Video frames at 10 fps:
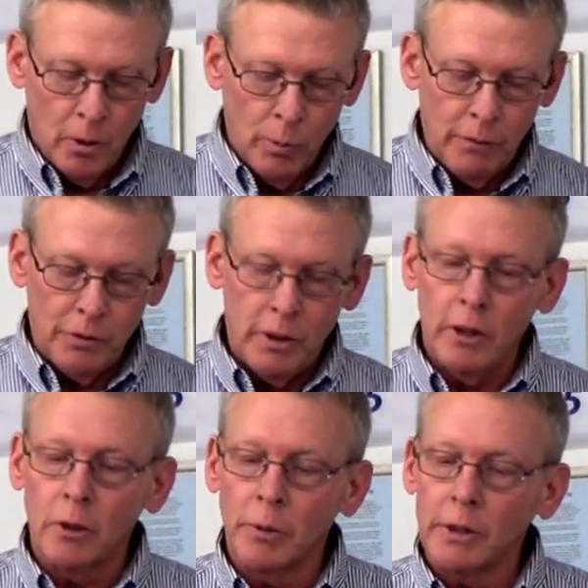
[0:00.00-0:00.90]
We have
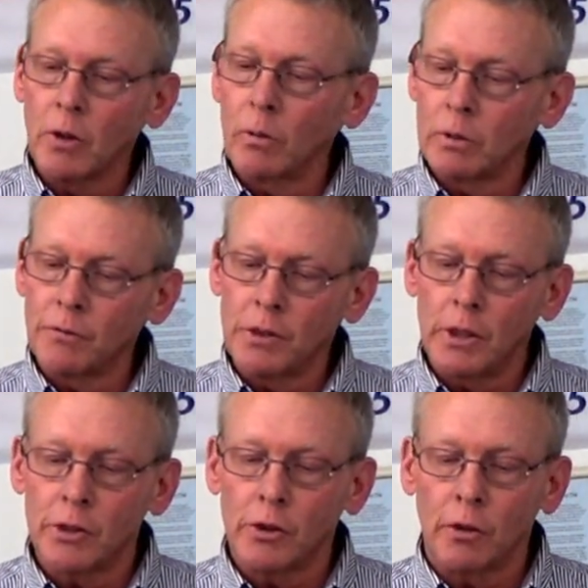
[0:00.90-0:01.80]
seen the result of
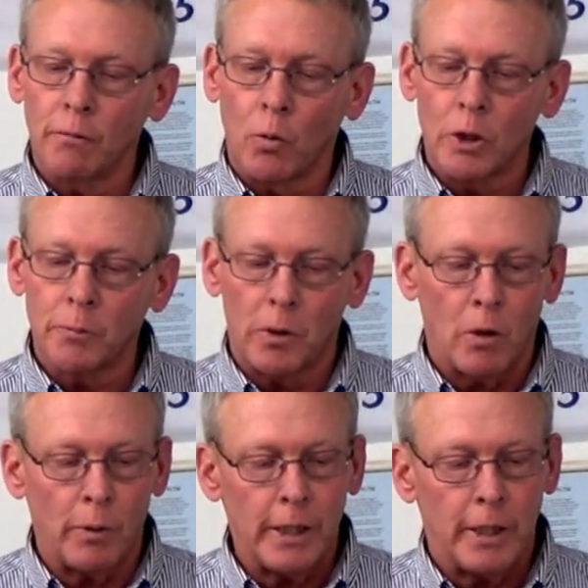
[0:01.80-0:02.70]
citizen enforcement
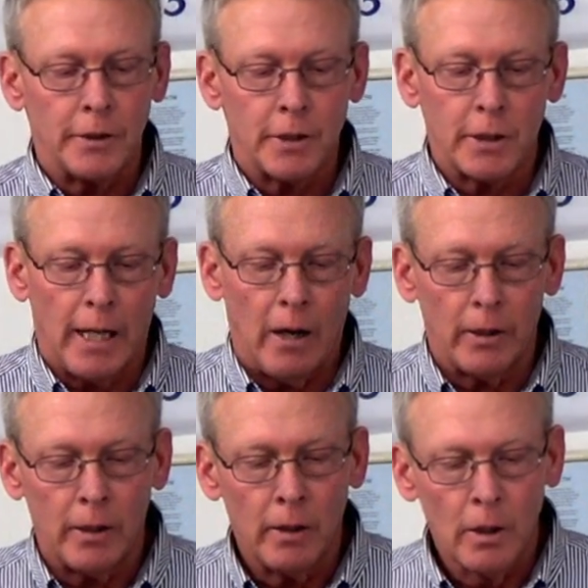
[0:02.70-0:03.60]
already in this
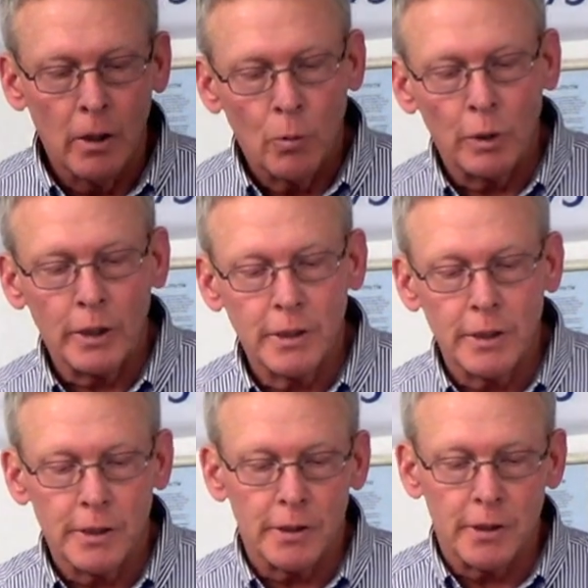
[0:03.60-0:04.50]
county when a
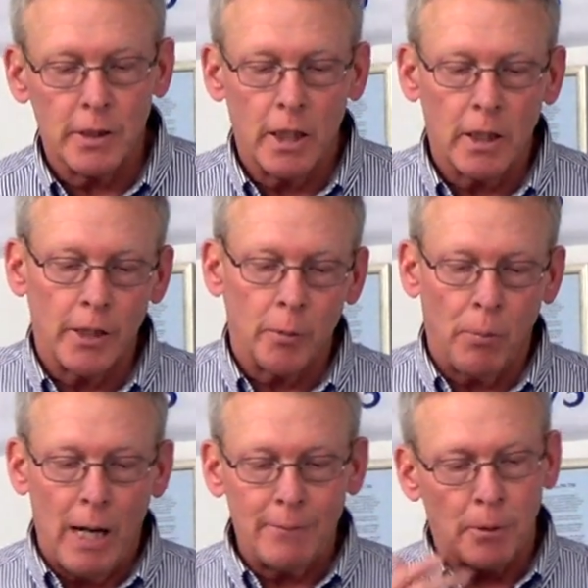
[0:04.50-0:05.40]
citizen snuck
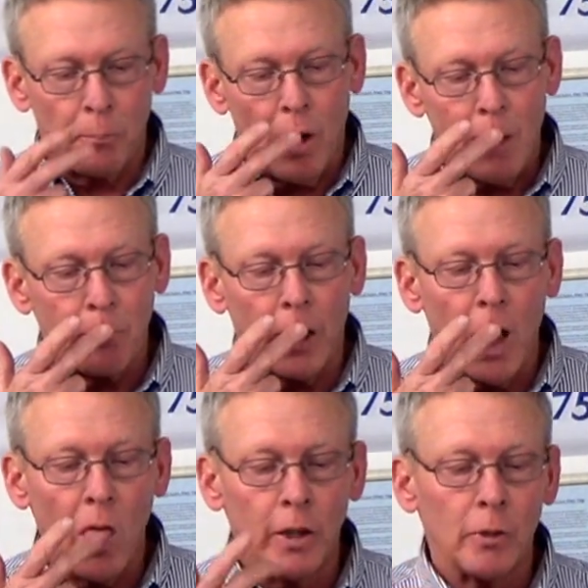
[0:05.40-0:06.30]
onto private
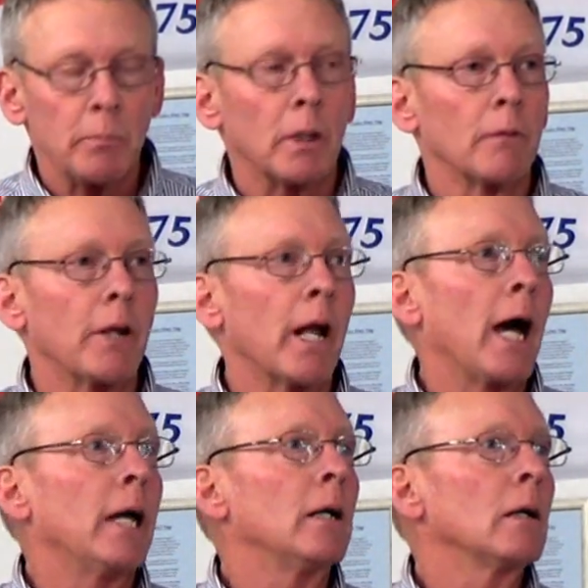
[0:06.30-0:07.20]
property in the middle of the
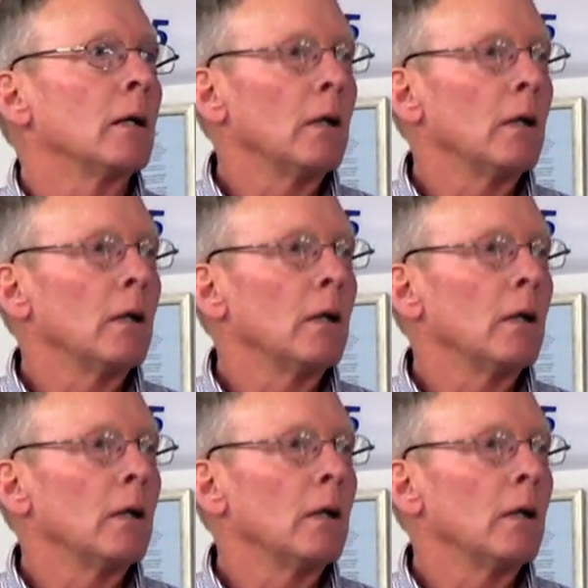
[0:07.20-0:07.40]
night